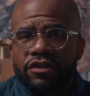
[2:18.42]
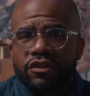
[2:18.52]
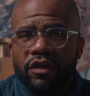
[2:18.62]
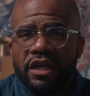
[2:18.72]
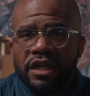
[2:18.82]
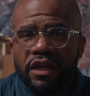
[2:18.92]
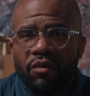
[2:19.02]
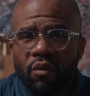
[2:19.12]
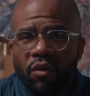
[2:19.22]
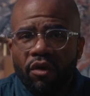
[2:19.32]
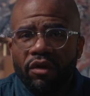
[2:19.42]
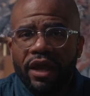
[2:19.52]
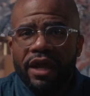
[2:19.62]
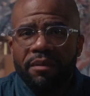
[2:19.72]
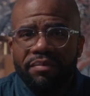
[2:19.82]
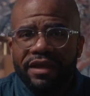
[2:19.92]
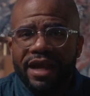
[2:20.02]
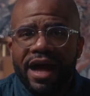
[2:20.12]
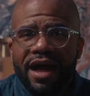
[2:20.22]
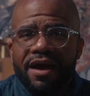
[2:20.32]
so that he can work and
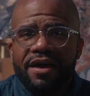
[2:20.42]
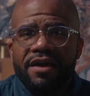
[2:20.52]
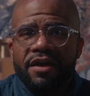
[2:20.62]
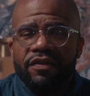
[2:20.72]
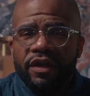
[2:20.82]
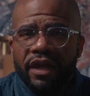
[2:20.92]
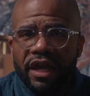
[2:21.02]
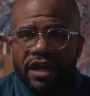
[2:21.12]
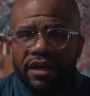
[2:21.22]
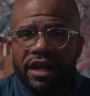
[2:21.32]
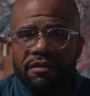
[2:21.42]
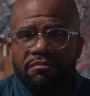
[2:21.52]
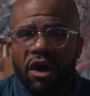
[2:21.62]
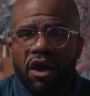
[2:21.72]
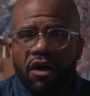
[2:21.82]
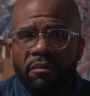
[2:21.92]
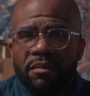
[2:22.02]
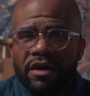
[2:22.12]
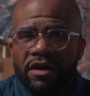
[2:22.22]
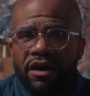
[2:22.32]
apply the healing
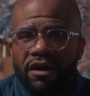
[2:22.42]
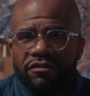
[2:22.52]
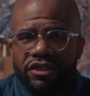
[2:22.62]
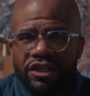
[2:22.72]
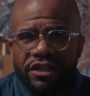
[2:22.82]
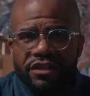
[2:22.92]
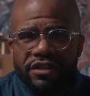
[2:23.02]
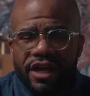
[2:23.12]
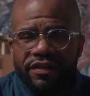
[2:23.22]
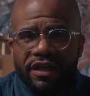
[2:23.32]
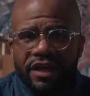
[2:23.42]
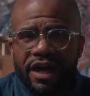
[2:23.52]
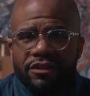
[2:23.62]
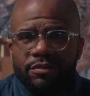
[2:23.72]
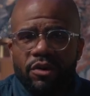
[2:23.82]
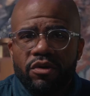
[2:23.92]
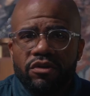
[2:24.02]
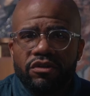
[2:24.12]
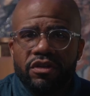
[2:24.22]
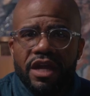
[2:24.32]
balm of Jesus and the gospel
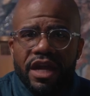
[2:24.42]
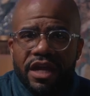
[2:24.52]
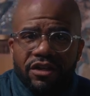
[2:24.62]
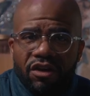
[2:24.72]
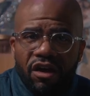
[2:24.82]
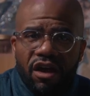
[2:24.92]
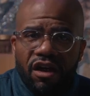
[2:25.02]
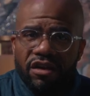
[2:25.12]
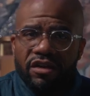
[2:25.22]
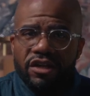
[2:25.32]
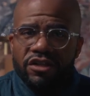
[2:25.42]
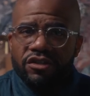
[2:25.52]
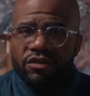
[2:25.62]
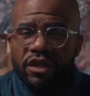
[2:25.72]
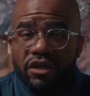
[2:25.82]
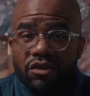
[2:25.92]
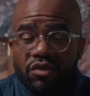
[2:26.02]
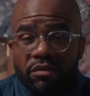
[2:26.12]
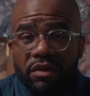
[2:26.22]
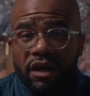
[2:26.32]
in your heart so that
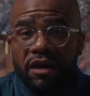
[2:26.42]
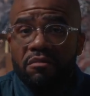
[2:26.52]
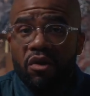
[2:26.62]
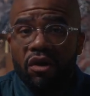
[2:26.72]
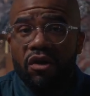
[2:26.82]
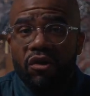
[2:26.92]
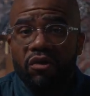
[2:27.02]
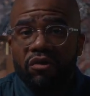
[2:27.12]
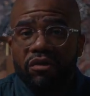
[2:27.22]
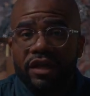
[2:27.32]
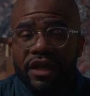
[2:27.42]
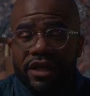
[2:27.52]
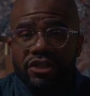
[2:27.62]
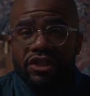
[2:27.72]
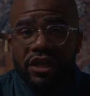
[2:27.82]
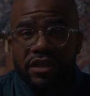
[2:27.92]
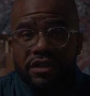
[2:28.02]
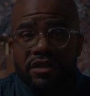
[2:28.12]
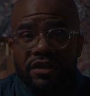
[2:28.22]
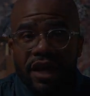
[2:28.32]
you can become more whole in
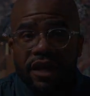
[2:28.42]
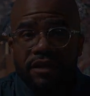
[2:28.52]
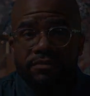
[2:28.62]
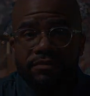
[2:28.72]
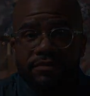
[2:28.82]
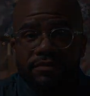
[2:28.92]
Jesus' name.